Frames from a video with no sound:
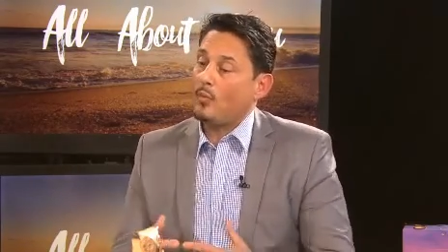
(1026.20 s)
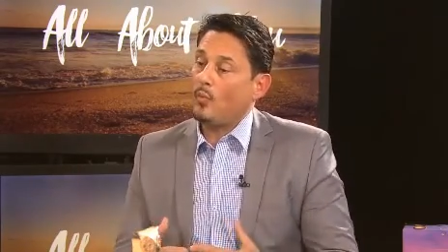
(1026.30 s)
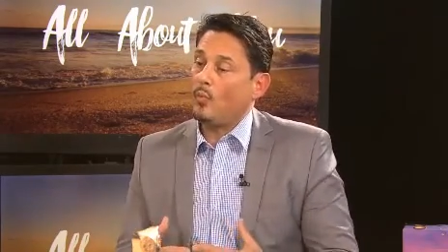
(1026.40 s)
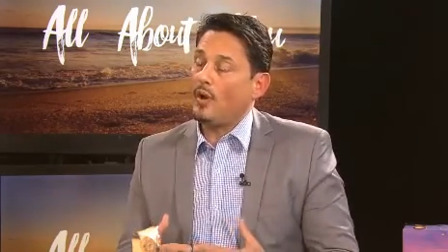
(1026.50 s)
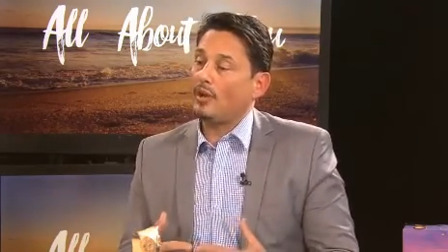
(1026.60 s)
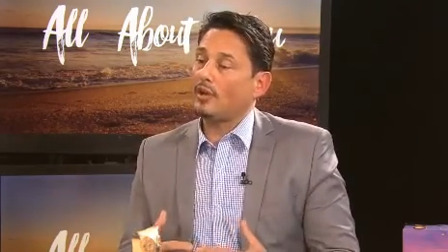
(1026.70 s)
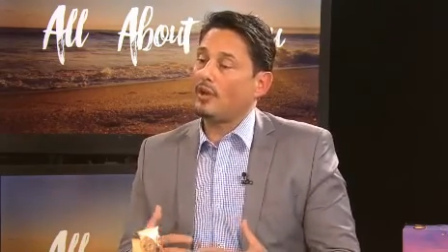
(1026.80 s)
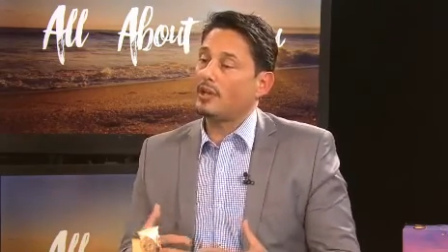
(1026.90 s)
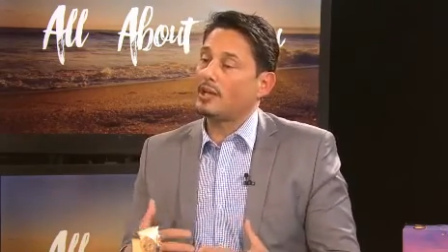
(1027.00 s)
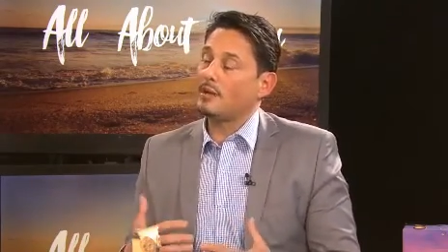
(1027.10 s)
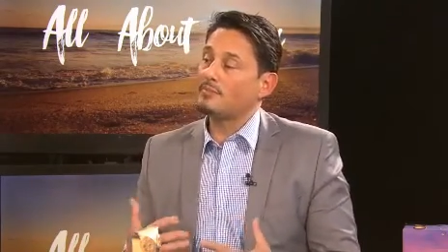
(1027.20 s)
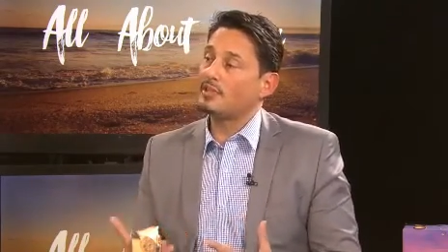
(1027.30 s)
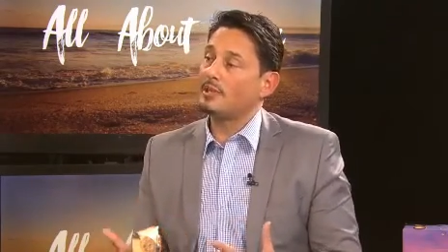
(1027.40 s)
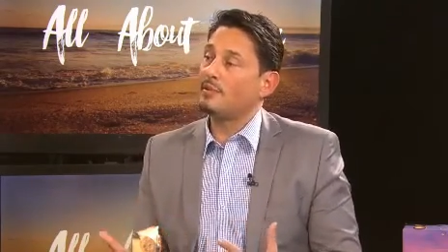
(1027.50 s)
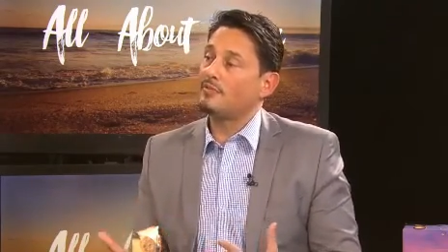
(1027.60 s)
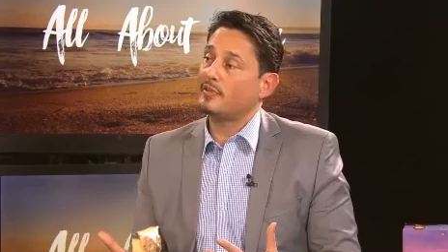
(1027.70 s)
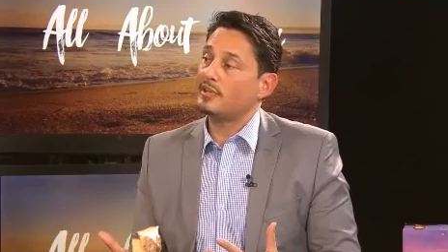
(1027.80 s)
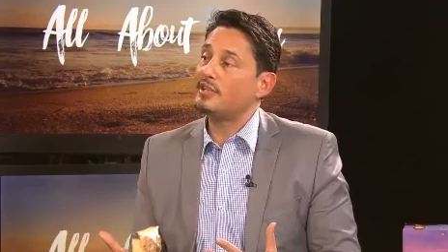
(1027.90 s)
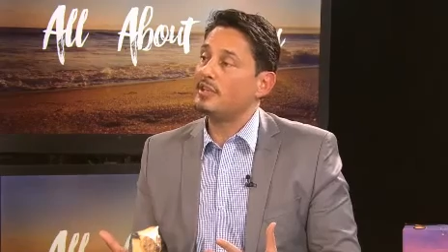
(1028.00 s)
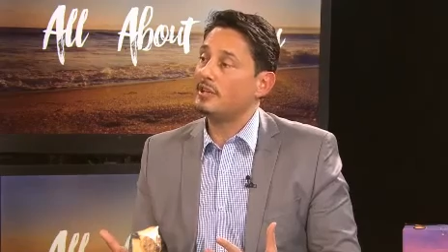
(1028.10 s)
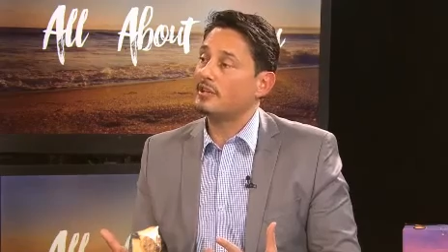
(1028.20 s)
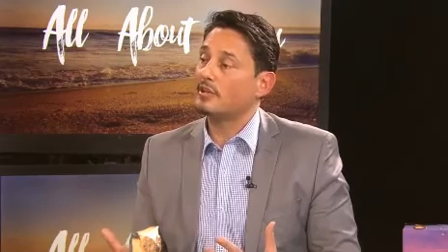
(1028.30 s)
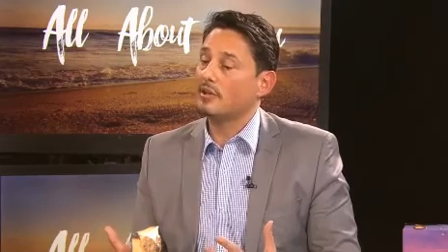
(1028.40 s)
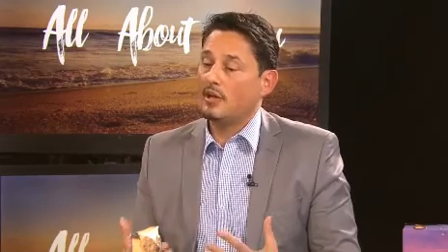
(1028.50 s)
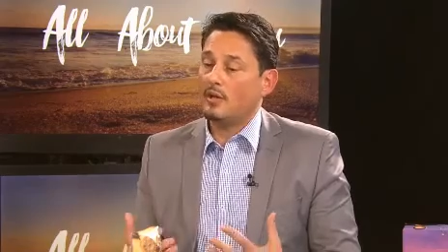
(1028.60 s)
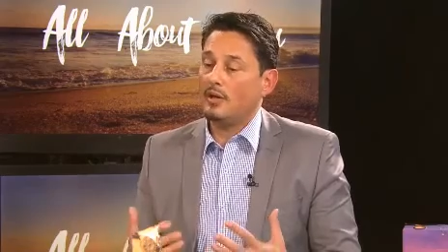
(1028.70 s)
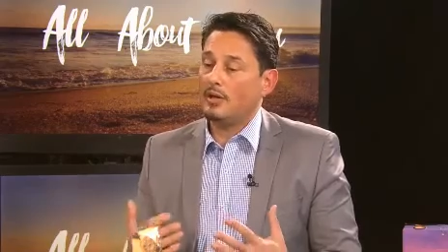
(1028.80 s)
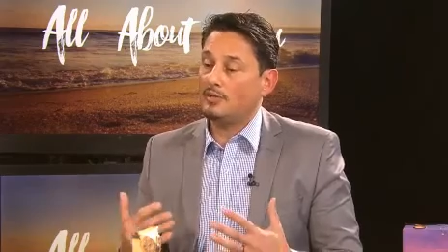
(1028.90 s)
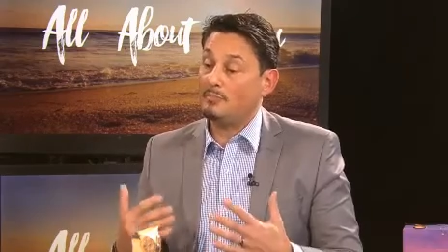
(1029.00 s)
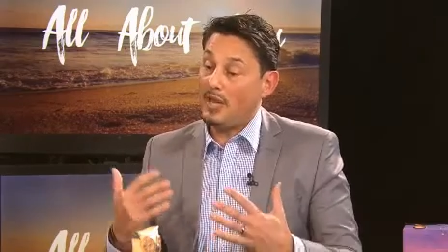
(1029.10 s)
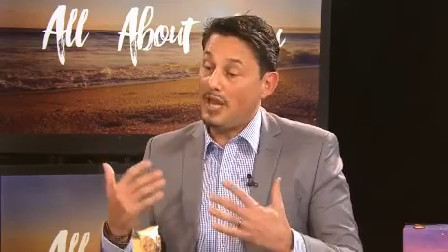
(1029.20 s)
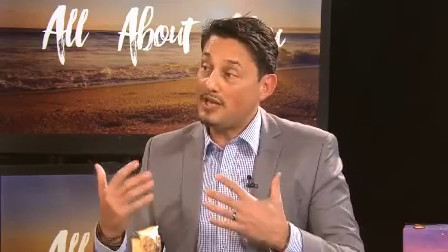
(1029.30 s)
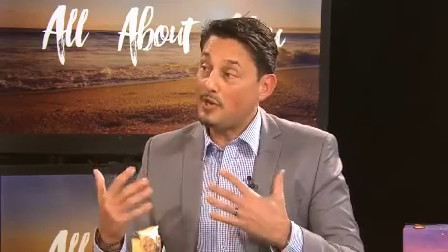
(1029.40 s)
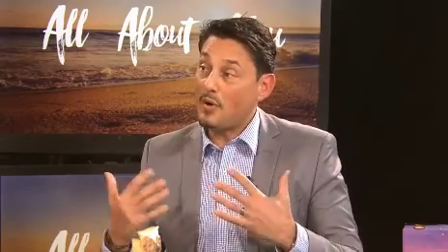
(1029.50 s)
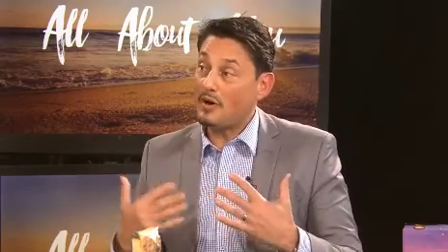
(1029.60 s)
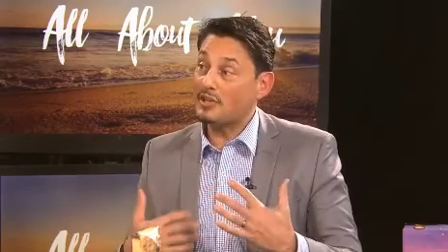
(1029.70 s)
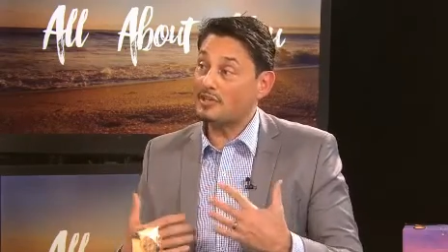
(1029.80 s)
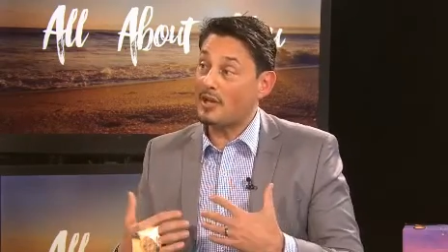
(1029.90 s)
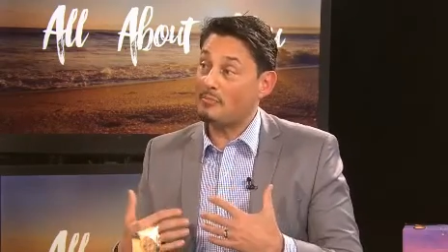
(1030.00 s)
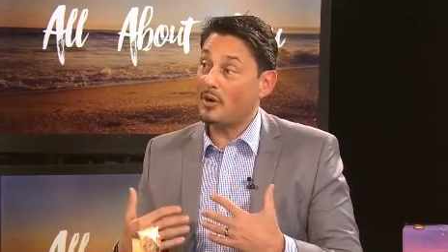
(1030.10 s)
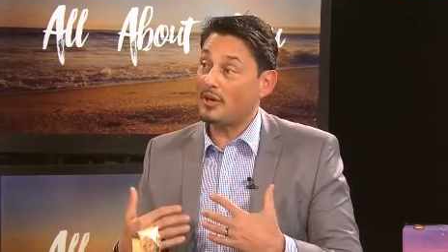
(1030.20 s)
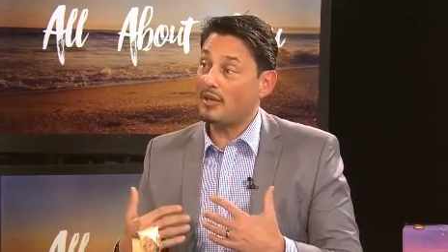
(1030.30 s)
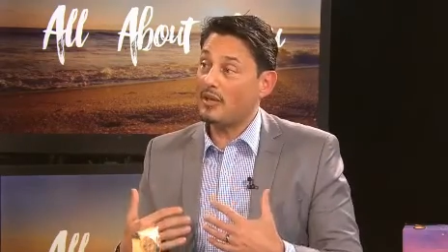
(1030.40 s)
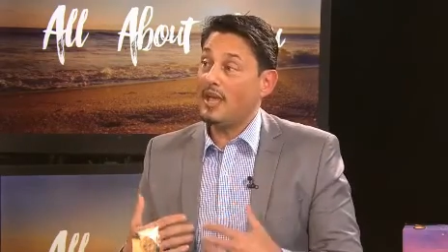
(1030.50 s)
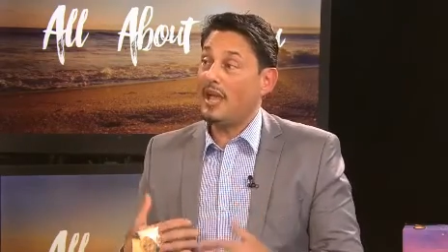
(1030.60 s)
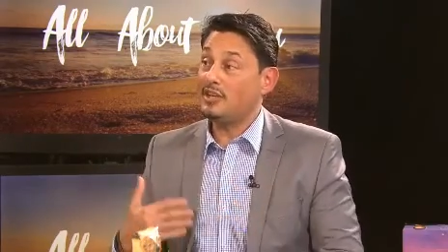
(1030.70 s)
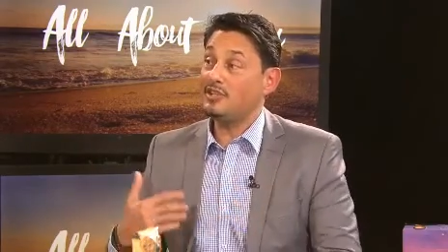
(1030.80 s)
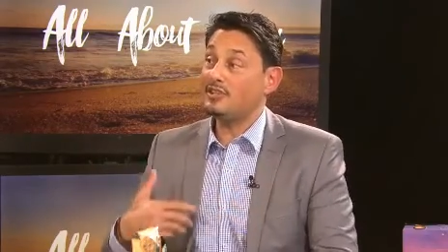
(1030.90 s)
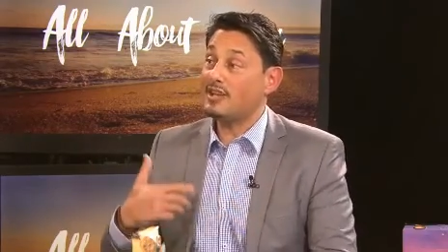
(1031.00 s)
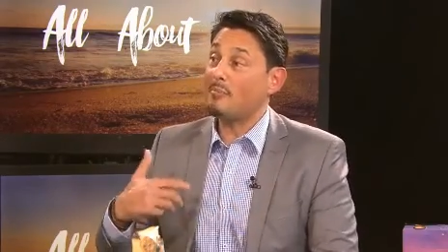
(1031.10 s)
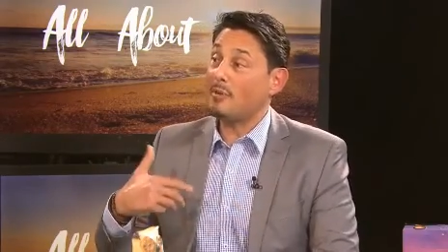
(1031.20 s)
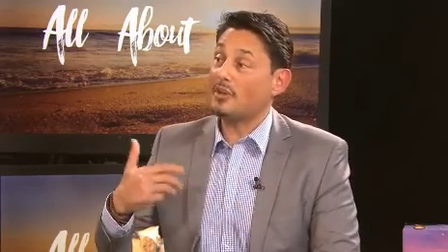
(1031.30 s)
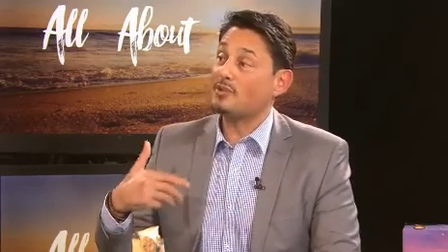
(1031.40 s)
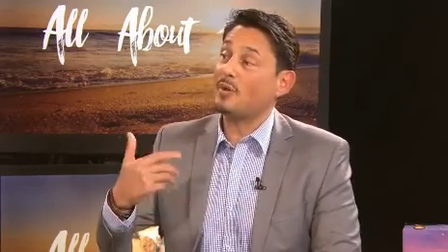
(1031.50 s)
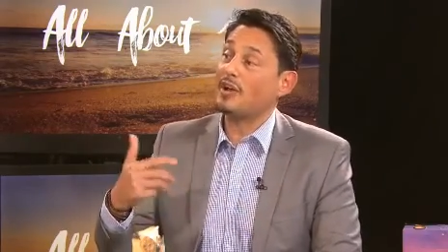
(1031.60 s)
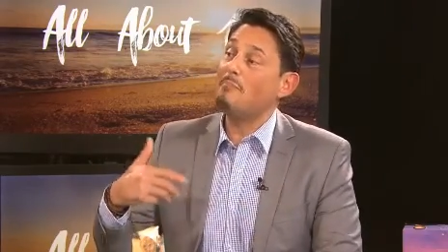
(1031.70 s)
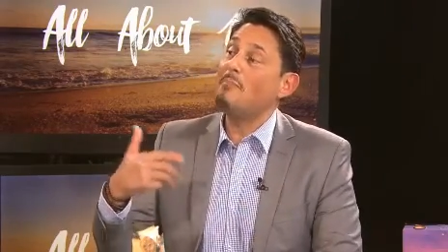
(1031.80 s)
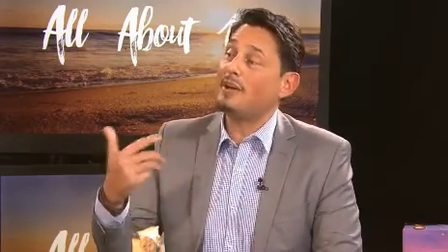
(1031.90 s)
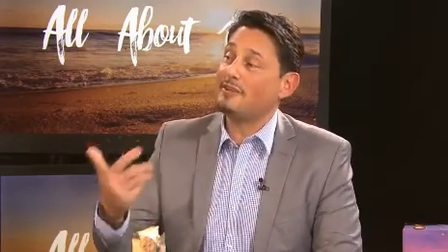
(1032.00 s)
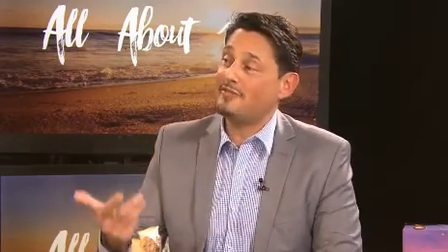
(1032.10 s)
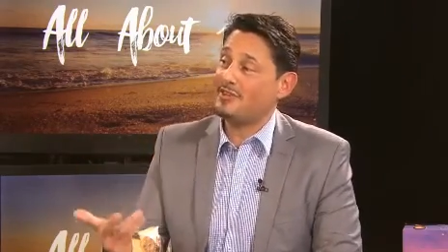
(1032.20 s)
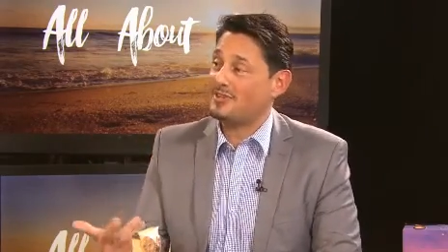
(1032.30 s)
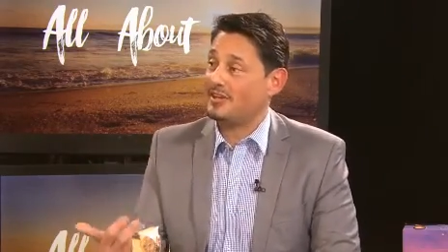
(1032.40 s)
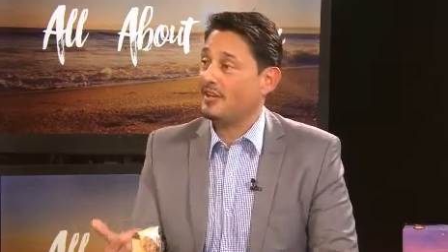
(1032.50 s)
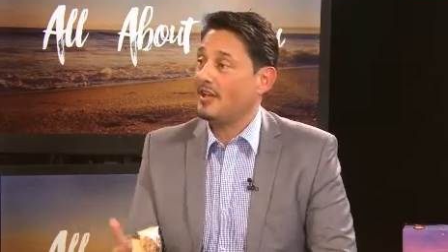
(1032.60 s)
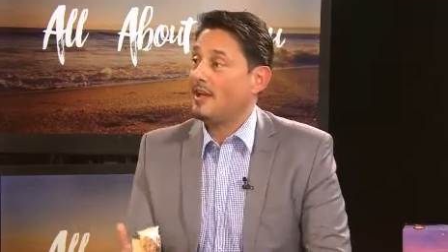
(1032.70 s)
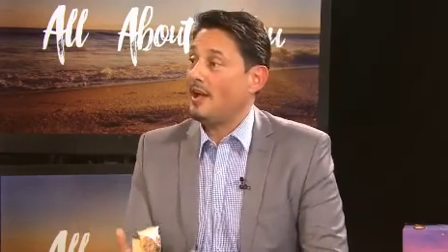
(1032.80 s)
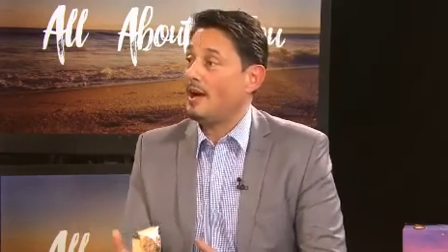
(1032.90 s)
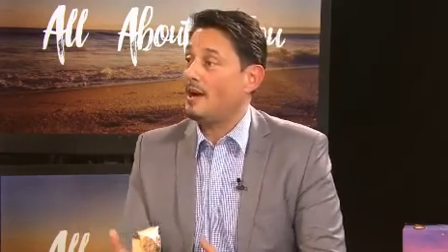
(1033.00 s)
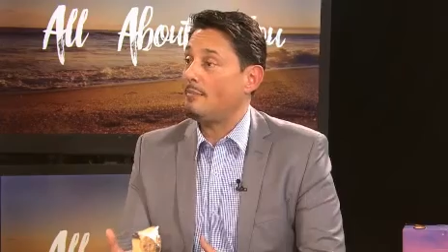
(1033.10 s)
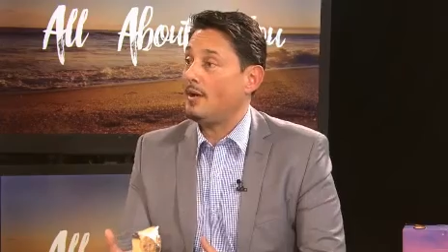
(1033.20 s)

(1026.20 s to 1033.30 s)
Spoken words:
when a client comes to see me for a tic, depending where it is in our body, it's just our body's way of manifesting that